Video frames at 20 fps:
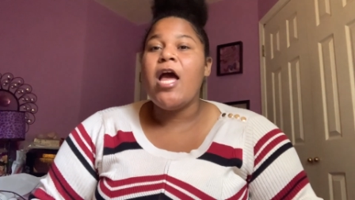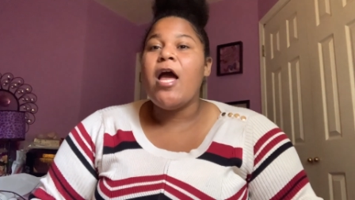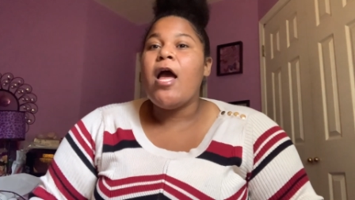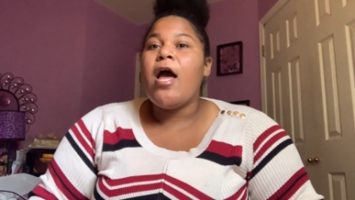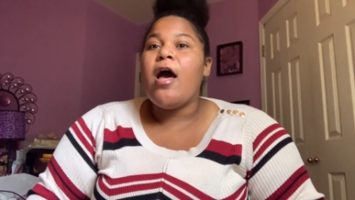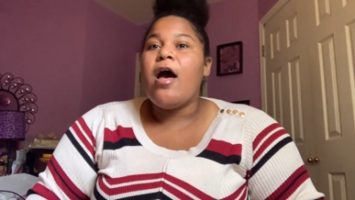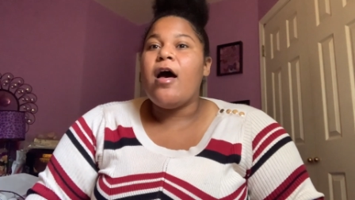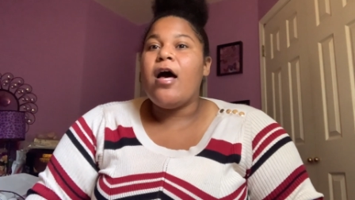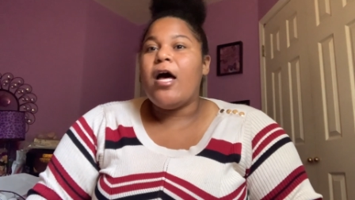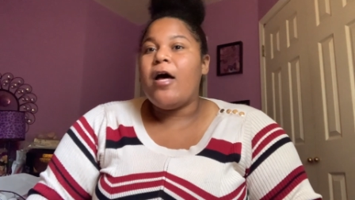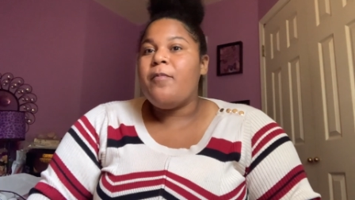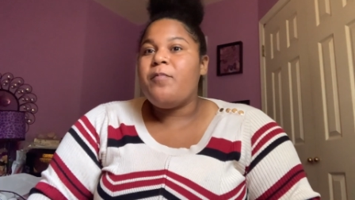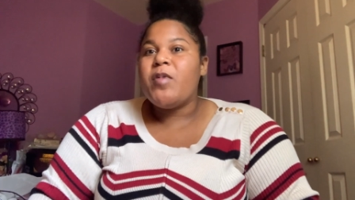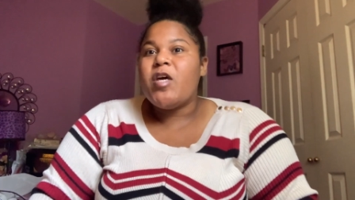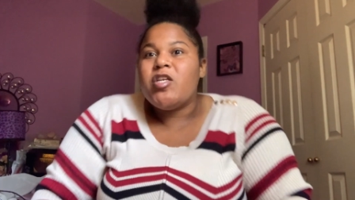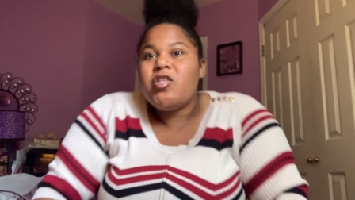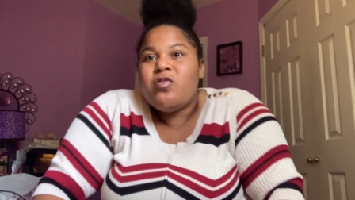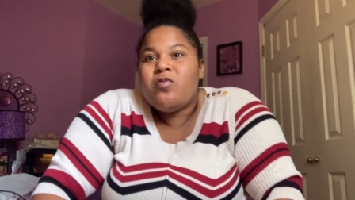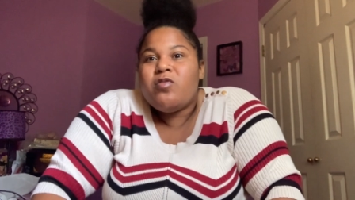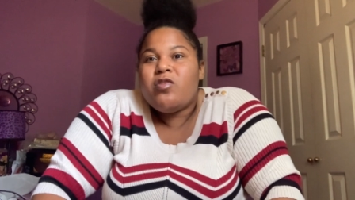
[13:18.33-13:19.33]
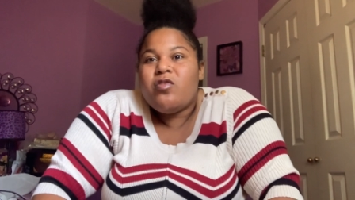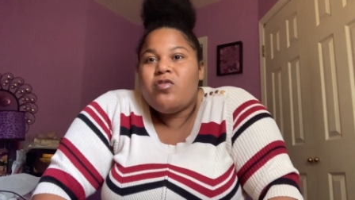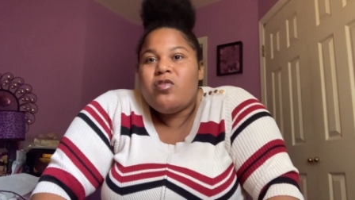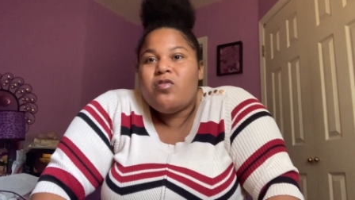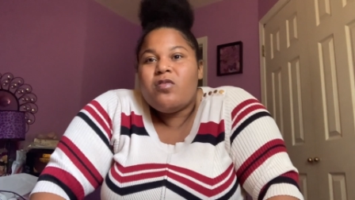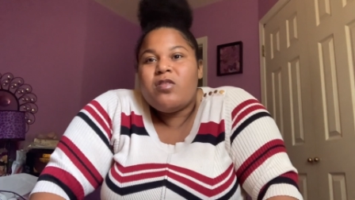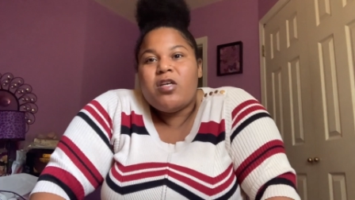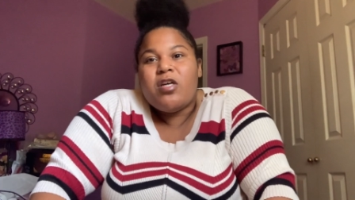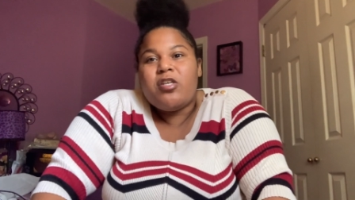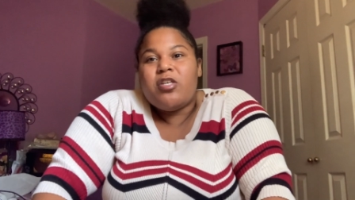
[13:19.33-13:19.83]
because you
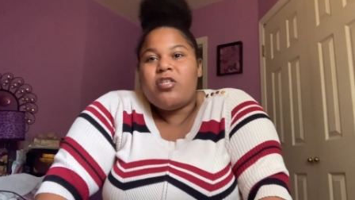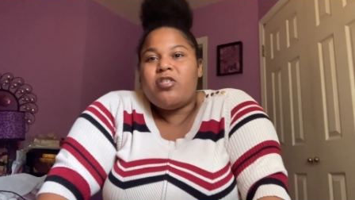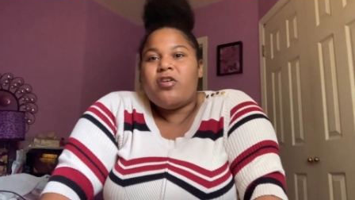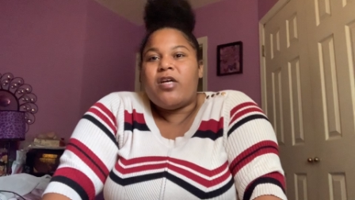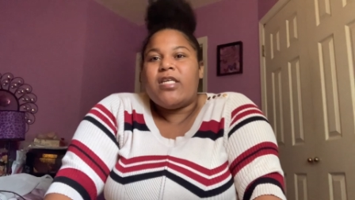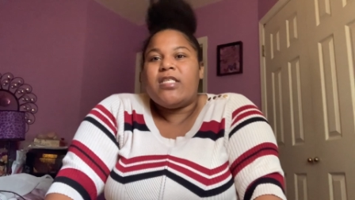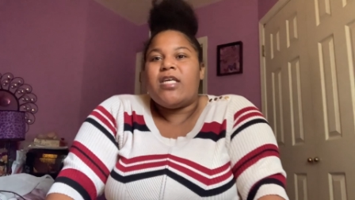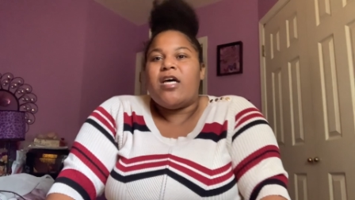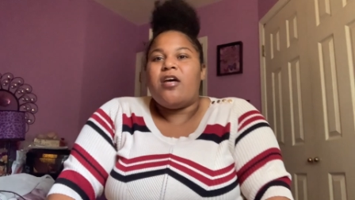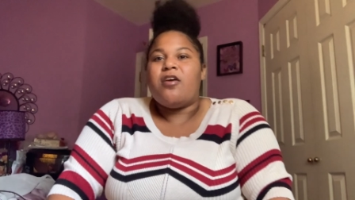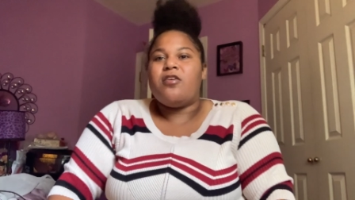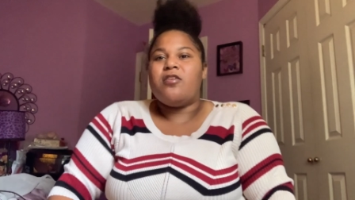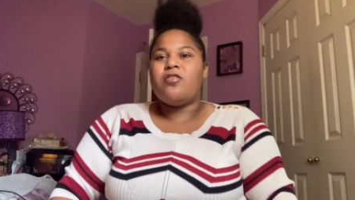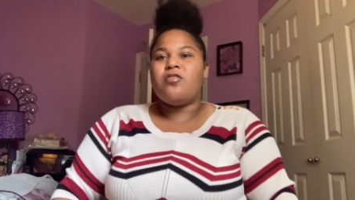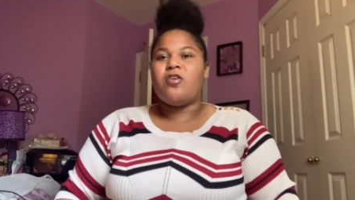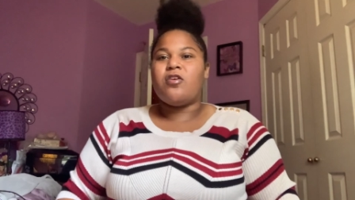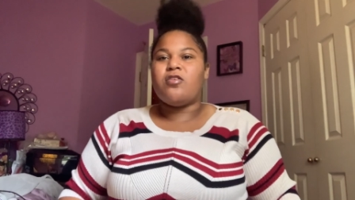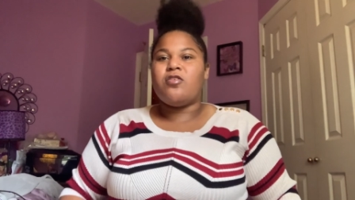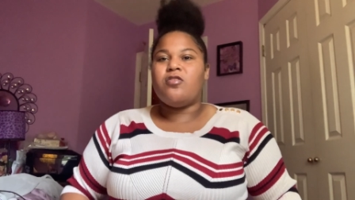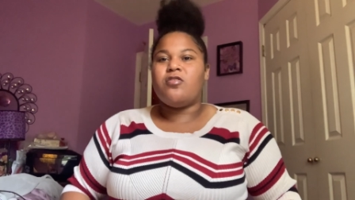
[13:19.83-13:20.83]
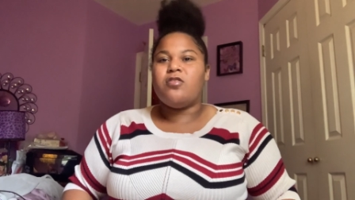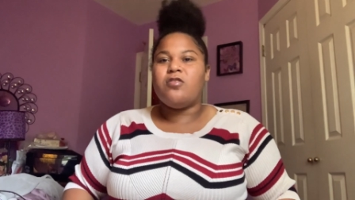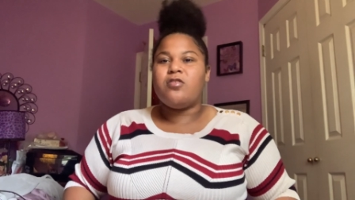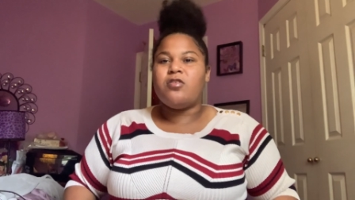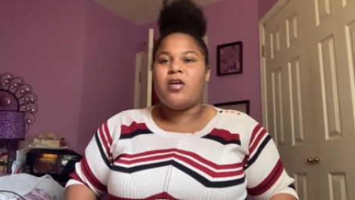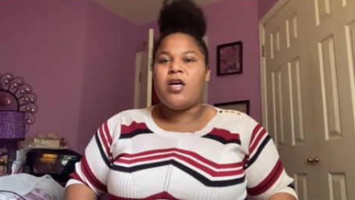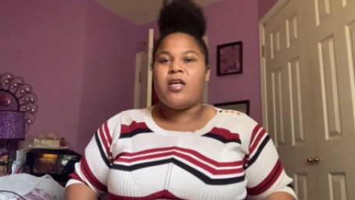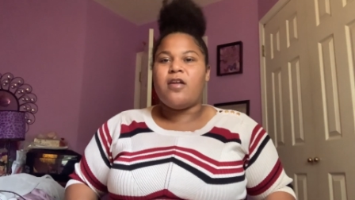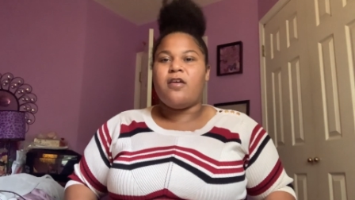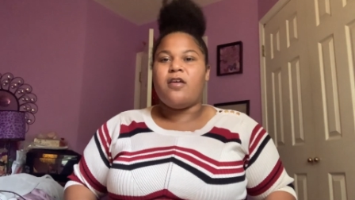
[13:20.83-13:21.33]
do start to stress out. You do
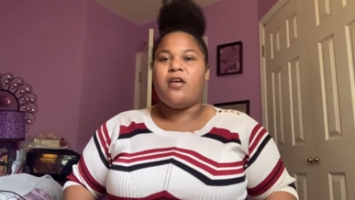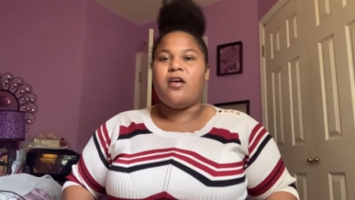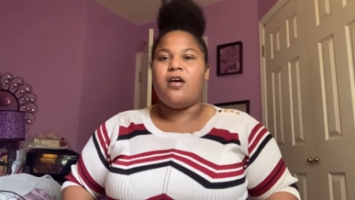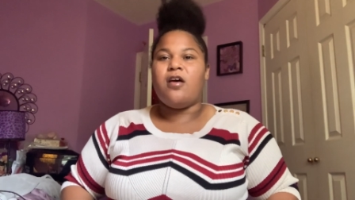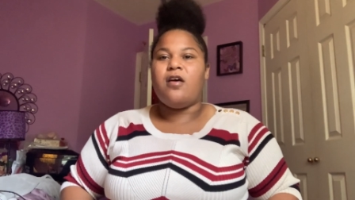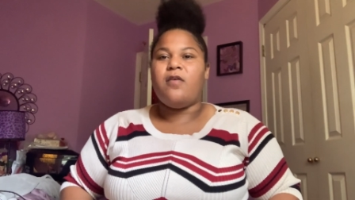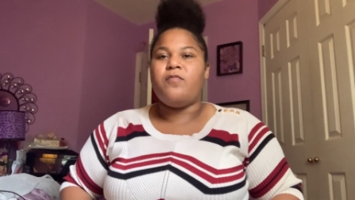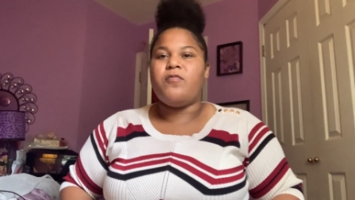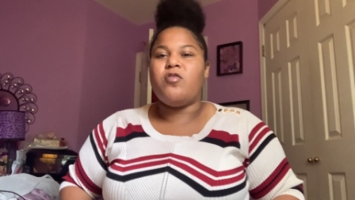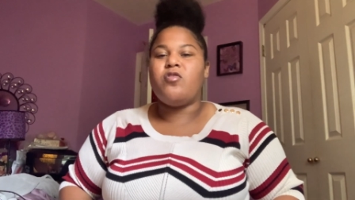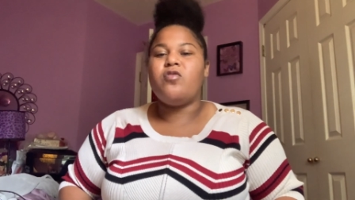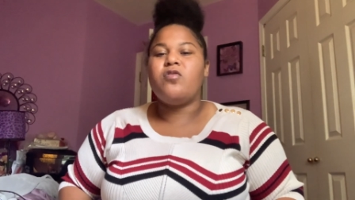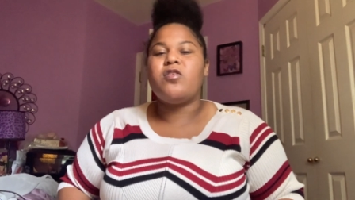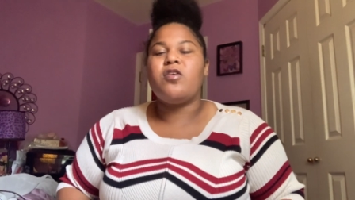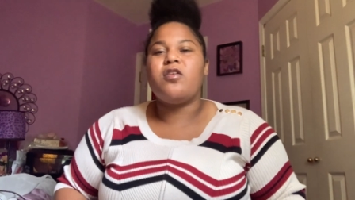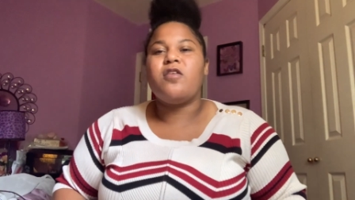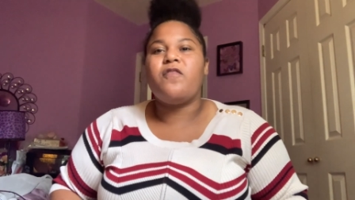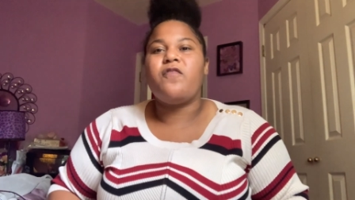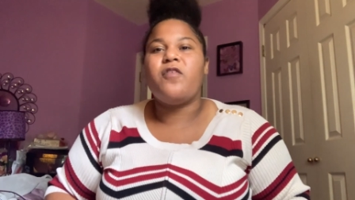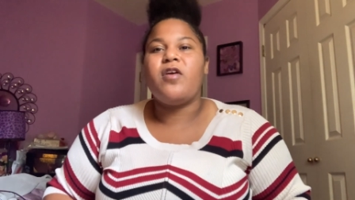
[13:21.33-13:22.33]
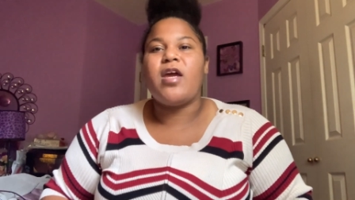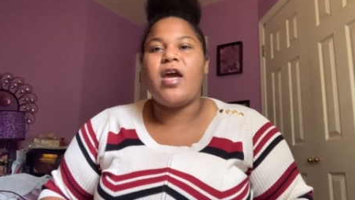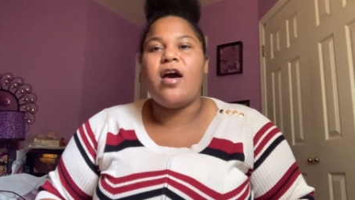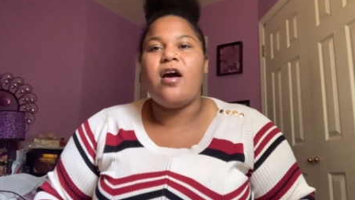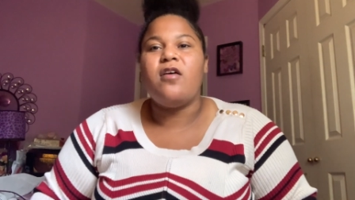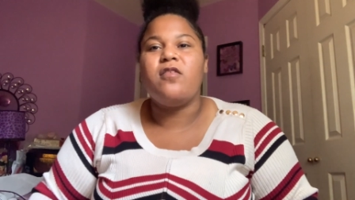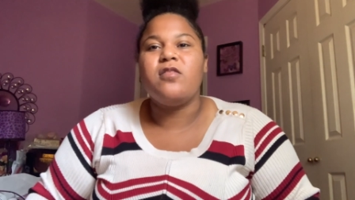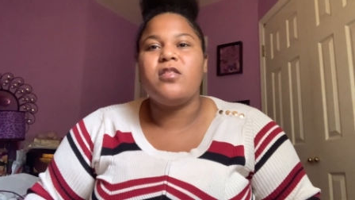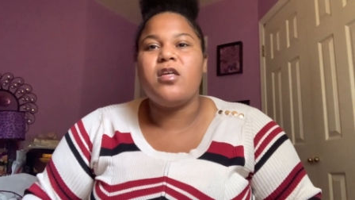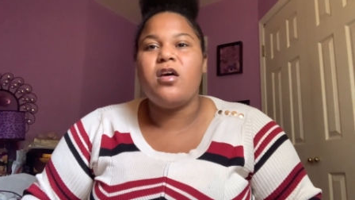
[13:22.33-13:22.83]
start to freak
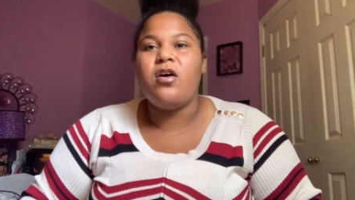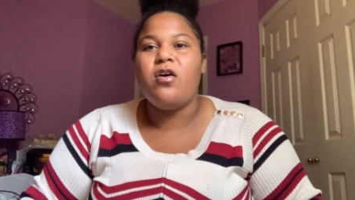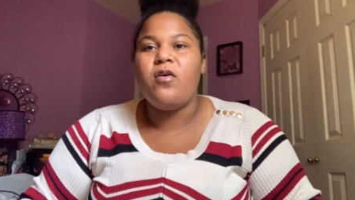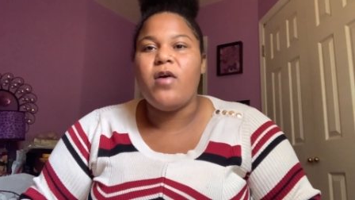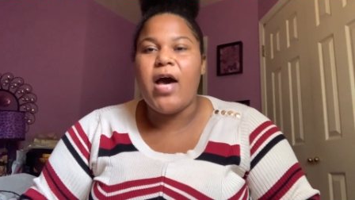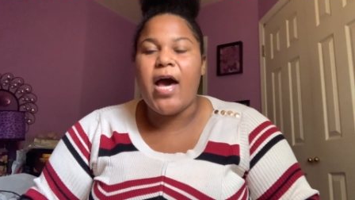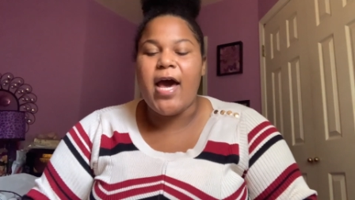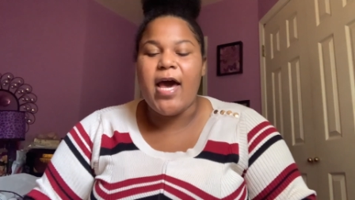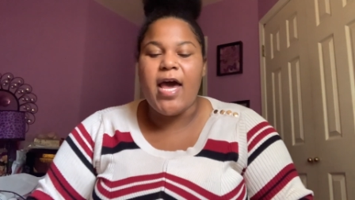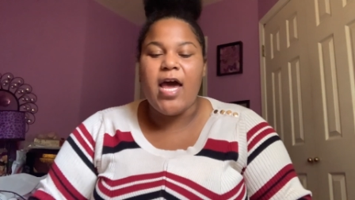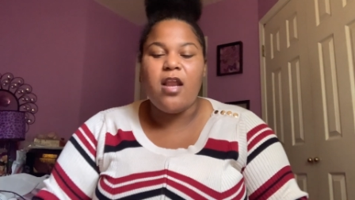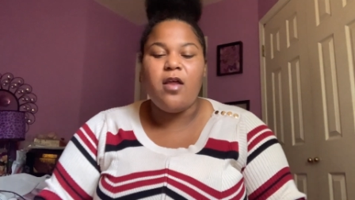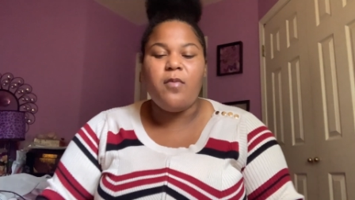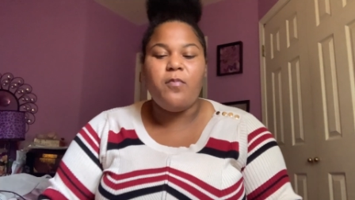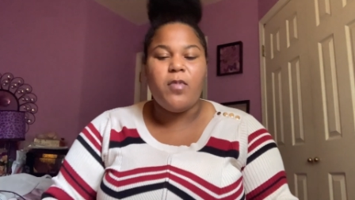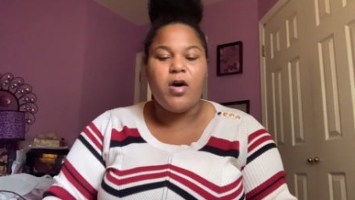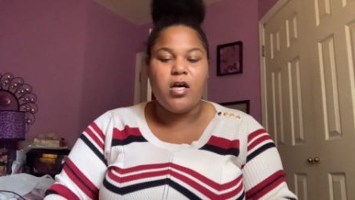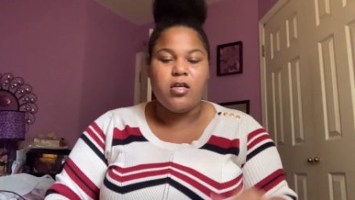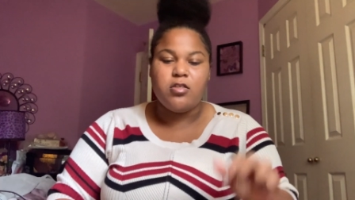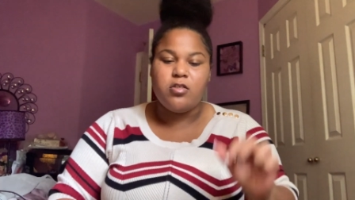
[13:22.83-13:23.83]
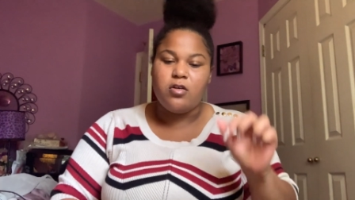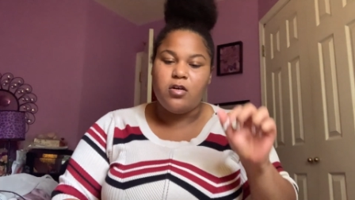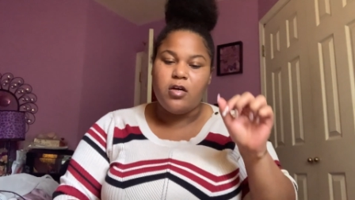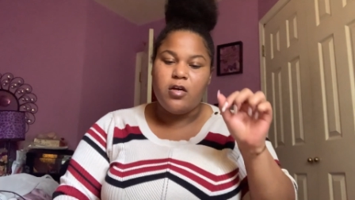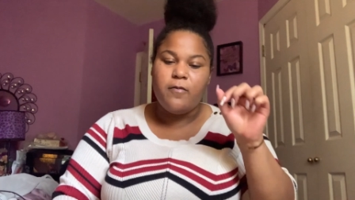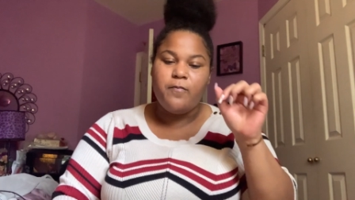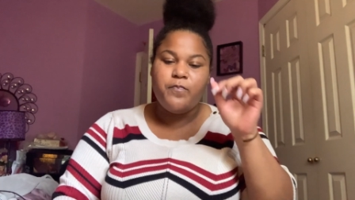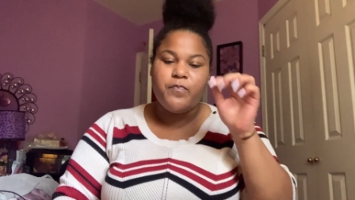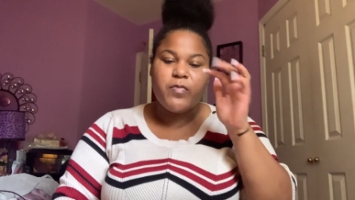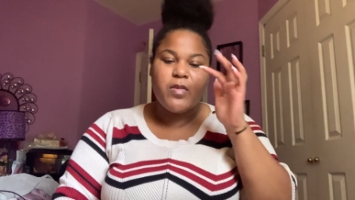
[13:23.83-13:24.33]
out. So I had a mantra.